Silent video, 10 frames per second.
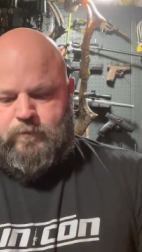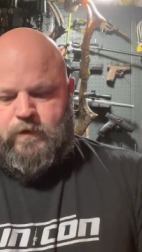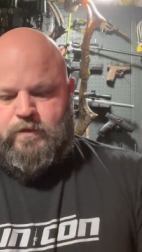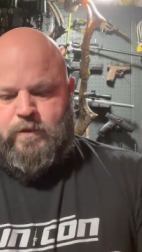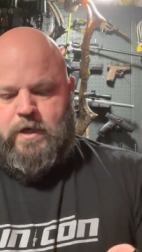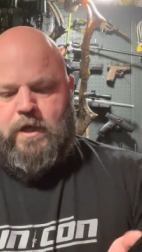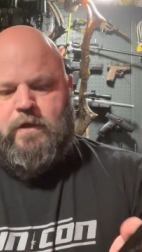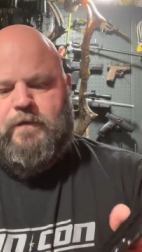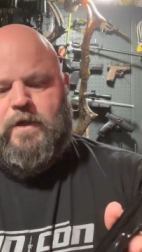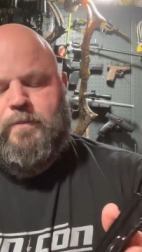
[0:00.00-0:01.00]
So all
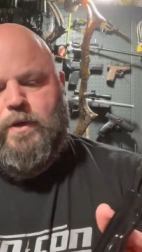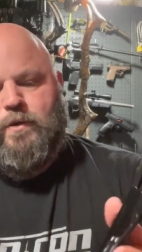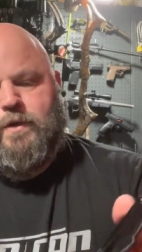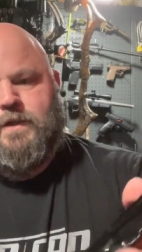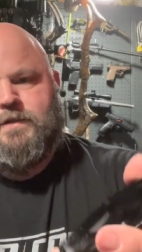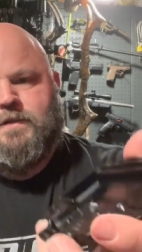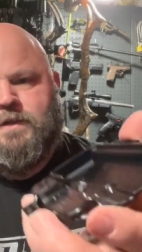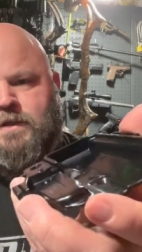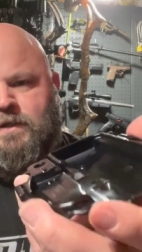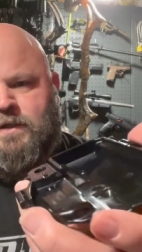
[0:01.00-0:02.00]
of the components
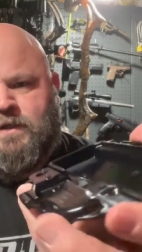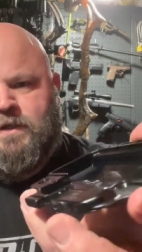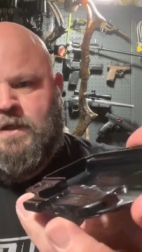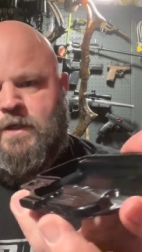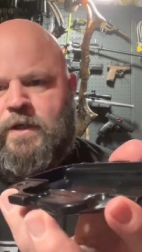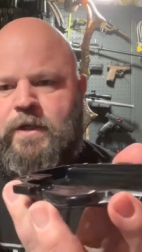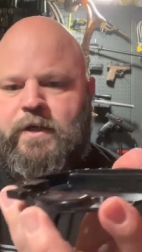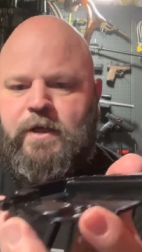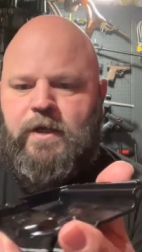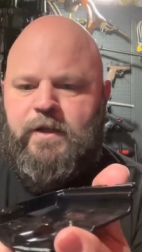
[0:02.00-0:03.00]

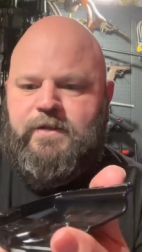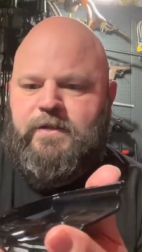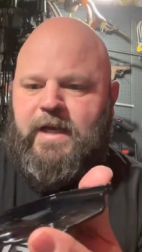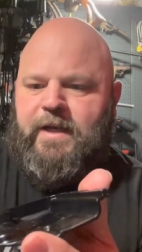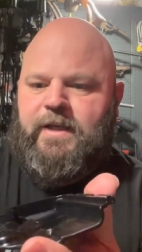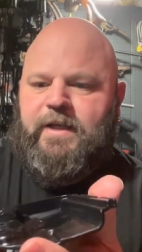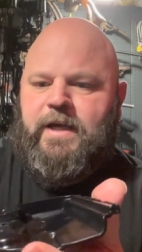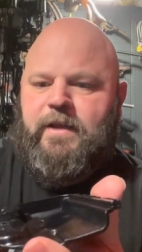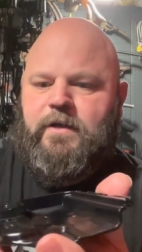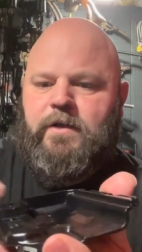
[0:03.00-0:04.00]
slide
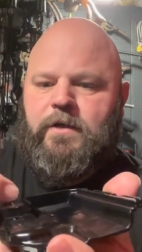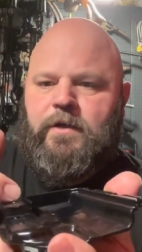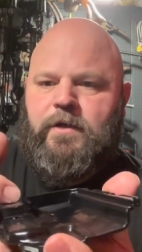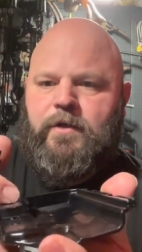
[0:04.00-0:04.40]
together.